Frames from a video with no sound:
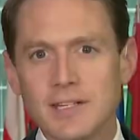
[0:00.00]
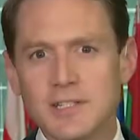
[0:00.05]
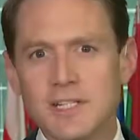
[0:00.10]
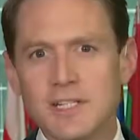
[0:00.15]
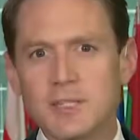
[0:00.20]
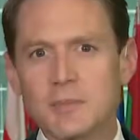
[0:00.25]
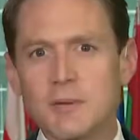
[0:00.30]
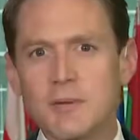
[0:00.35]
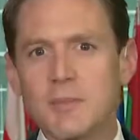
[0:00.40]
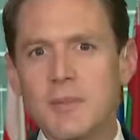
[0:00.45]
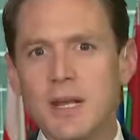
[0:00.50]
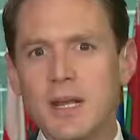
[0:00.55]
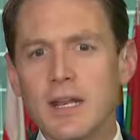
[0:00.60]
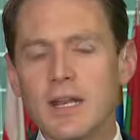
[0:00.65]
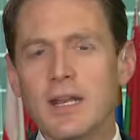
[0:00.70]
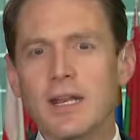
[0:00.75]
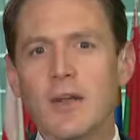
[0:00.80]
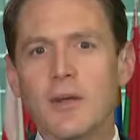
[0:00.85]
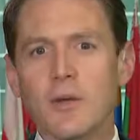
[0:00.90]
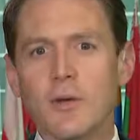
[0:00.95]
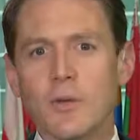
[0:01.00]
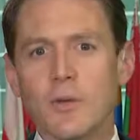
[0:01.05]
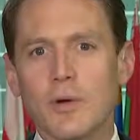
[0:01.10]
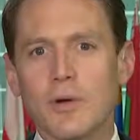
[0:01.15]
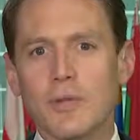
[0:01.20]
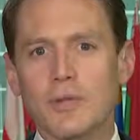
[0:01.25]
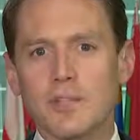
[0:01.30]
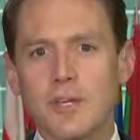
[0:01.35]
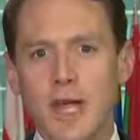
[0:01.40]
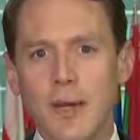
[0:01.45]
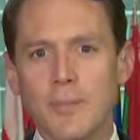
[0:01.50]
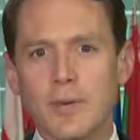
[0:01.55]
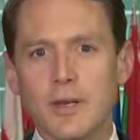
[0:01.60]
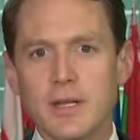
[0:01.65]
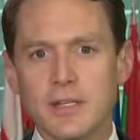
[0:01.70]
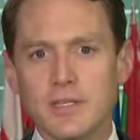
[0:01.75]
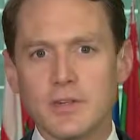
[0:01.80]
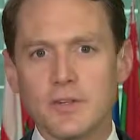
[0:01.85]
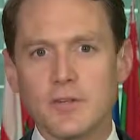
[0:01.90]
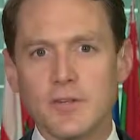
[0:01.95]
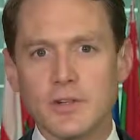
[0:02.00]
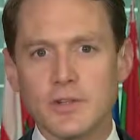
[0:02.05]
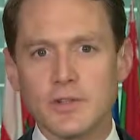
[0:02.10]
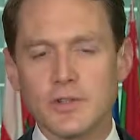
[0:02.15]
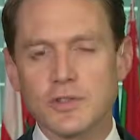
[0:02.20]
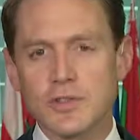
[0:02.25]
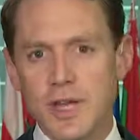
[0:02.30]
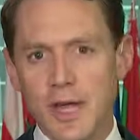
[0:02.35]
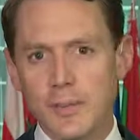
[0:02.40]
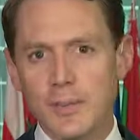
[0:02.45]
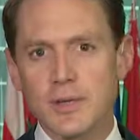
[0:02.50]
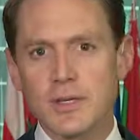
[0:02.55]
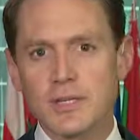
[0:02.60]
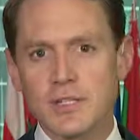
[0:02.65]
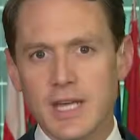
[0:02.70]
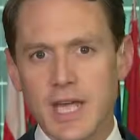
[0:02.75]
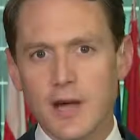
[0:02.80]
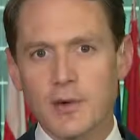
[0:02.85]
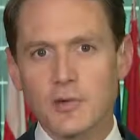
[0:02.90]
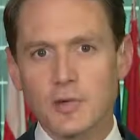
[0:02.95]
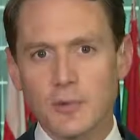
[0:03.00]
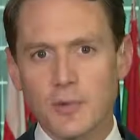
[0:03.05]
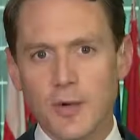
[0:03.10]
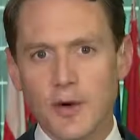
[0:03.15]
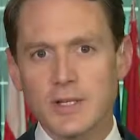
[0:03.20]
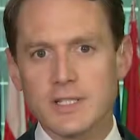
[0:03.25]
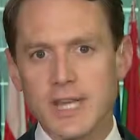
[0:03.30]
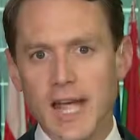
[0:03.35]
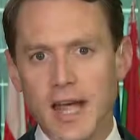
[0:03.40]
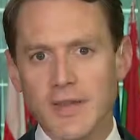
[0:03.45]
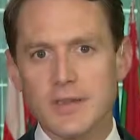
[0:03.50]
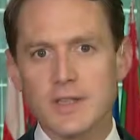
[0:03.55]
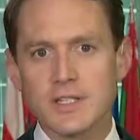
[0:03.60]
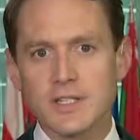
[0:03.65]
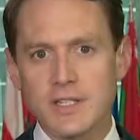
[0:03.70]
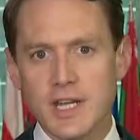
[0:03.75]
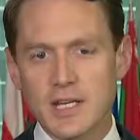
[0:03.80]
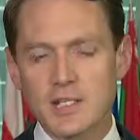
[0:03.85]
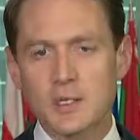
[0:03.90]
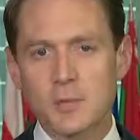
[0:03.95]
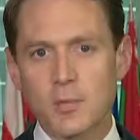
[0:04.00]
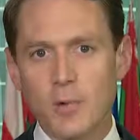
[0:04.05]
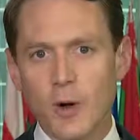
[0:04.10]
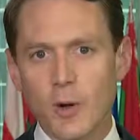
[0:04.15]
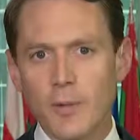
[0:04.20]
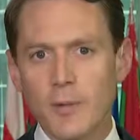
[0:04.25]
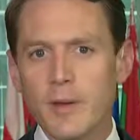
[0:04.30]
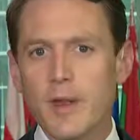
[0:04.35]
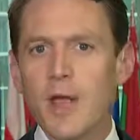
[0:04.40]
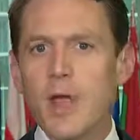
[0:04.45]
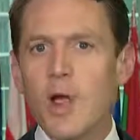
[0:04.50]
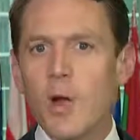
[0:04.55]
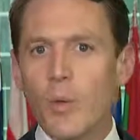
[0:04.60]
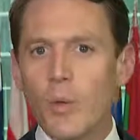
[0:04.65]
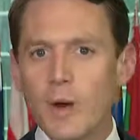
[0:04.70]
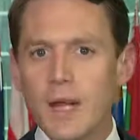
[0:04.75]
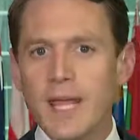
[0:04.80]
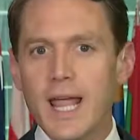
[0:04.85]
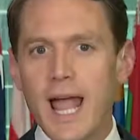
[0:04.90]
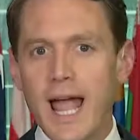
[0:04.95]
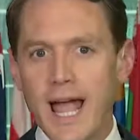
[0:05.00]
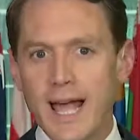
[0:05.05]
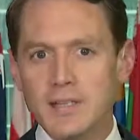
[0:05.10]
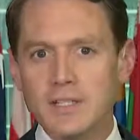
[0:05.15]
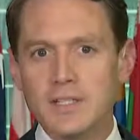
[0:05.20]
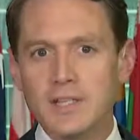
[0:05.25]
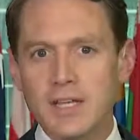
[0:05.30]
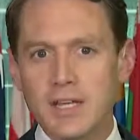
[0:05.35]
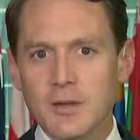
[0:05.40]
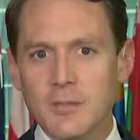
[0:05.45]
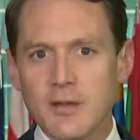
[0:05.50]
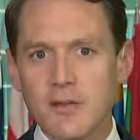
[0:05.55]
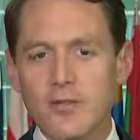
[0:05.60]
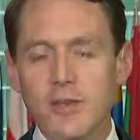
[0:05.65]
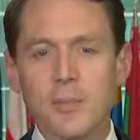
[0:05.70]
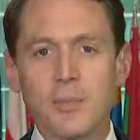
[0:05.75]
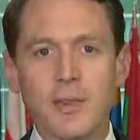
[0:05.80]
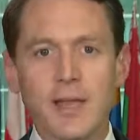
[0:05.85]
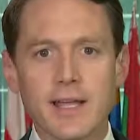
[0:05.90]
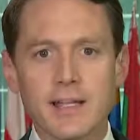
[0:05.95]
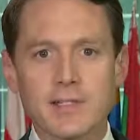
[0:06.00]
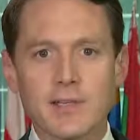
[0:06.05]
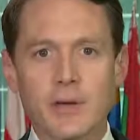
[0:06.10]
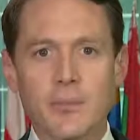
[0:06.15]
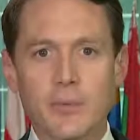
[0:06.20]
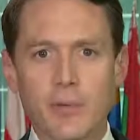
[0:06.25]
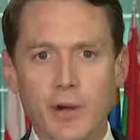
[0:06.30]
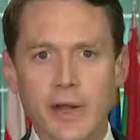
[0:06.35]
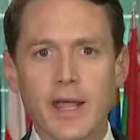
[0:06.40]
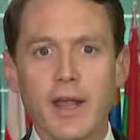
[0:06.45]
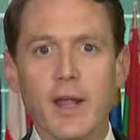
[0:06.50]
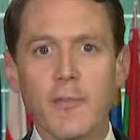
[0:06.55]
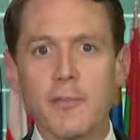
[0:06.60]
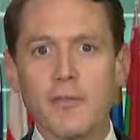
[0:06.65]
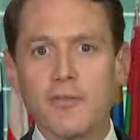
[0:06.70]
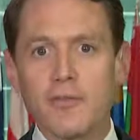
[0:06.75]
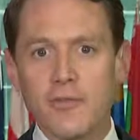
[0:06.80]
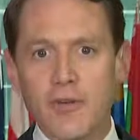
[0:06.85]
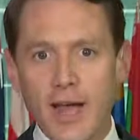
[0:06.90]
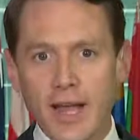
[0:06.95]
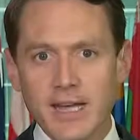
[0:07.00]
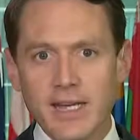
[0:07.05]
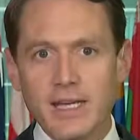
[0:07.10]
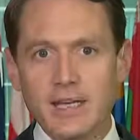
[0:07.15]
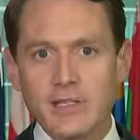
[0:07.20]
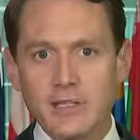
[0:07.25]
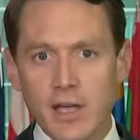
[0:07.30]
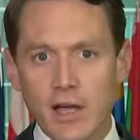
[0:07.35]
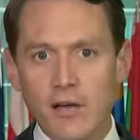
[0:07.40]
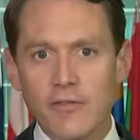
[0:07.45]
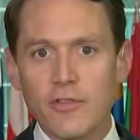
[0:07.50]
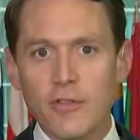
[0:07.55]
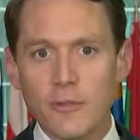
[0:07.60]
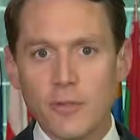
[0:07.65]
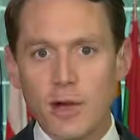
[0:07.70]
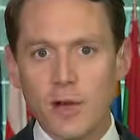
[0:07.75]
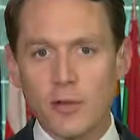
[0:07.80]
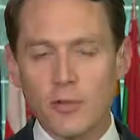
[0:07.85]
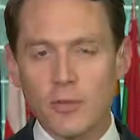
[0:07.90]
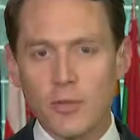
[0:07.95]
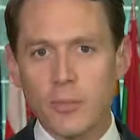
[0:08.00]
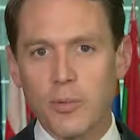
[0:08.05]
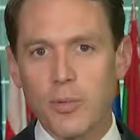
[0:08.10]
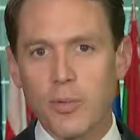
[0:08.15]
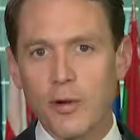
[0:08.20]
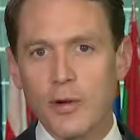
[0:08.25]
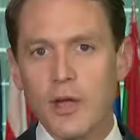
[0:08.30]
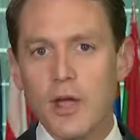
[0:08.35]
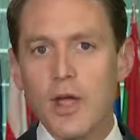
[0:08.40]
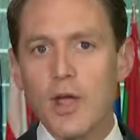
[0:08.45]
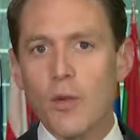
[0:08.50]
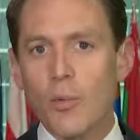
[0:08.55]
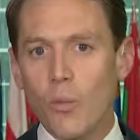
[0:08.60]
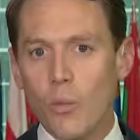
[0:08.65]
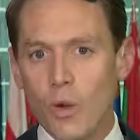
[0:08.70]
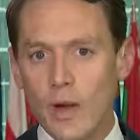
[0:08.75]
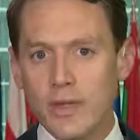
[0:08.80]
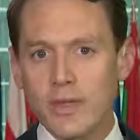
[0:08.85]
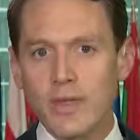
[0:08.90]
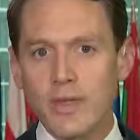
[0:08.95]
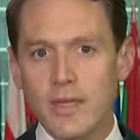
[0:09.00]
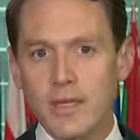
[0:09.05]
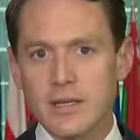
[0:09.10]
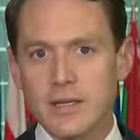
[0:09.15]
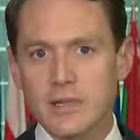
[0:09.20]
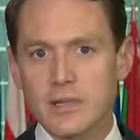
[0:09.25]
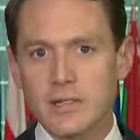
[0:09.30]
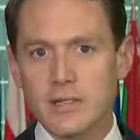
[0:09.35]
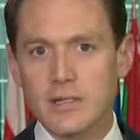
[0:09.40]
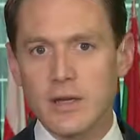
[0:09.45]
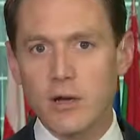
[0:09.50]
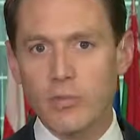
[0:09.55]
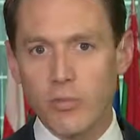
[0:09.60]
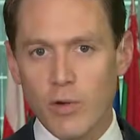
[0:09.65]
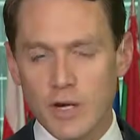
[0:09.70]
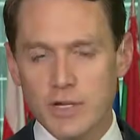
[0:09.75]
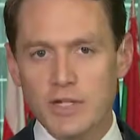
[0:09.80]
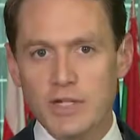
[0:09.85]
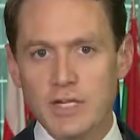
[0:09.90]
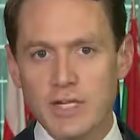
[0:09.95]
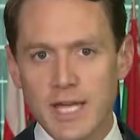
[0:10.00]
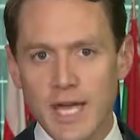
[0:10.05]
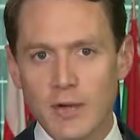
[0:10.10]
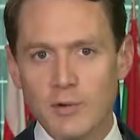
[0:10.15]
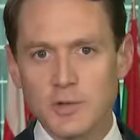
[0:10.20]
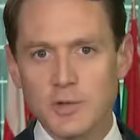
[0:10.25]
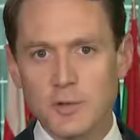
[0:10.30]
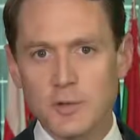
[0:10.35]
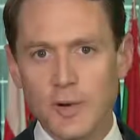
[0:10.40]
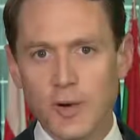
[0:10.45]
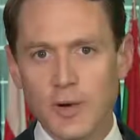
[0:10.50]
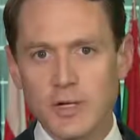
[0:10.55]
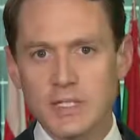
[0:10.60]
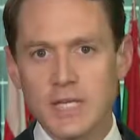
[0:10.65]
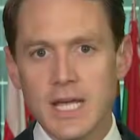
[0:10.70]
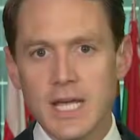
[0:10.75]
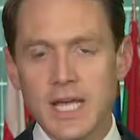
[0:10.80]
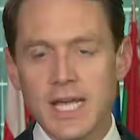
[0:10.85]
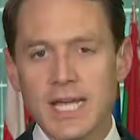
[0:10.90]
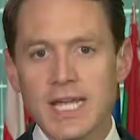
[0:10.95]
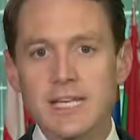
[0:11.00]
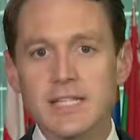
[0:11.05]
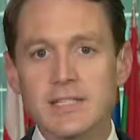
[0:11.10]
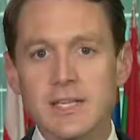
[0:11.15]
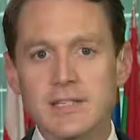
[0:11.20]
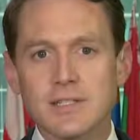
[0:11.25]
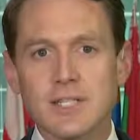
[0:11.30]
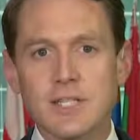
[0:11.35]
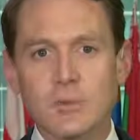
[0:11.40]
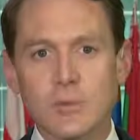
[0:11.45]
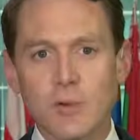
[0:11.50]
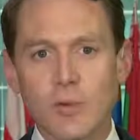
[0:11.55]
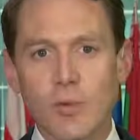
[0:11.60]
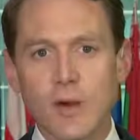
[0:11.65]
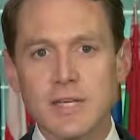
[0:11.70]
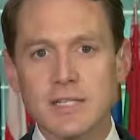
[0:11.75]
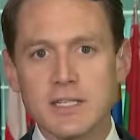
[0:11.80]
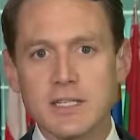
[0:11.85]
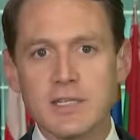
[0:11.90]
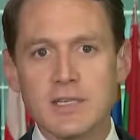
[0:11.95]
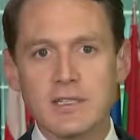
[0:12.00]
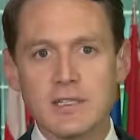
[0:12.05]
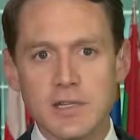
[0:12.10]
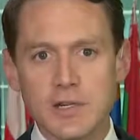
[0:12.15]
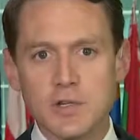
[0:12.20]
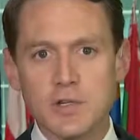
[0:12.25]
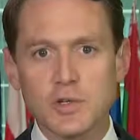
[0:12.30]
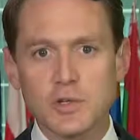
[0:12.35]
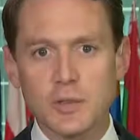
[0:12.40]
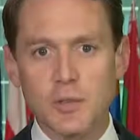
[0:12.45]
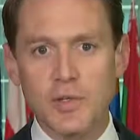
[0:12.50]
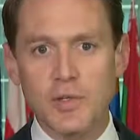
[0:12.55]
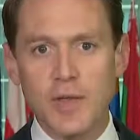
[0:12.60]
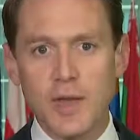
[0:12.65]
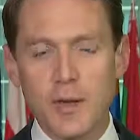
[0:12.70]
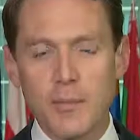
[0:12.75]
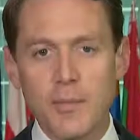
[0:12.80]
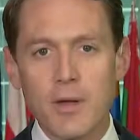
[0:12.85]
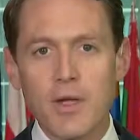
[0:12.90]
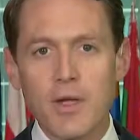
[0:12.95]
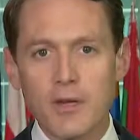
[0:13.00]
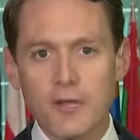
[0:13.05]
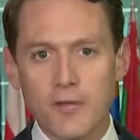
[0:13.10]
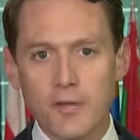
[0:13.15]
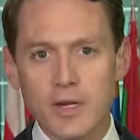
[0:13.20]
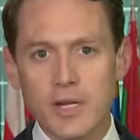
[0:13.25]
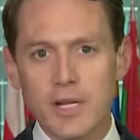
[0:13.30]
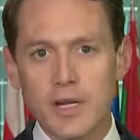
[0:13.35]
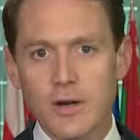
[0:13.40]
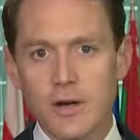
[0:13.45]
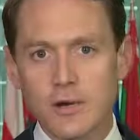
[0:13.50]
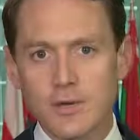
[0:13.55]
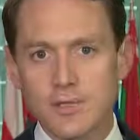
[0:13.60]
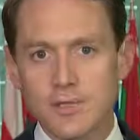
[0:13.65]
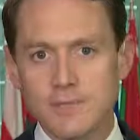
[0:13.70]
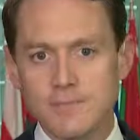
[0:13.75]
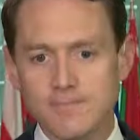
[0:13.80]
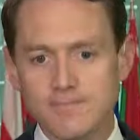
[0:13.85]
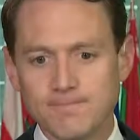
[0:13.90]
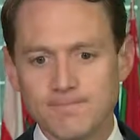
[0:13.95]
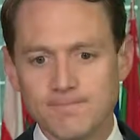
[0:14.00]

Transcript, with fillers: is. He's been meeting here with Japanese officials, Japanese counterparts at the State Department. We asked him if he plans on bringing up the findings of the Mueller report with his uh, Russian counterparts. He says he's been raising these issues with them for years.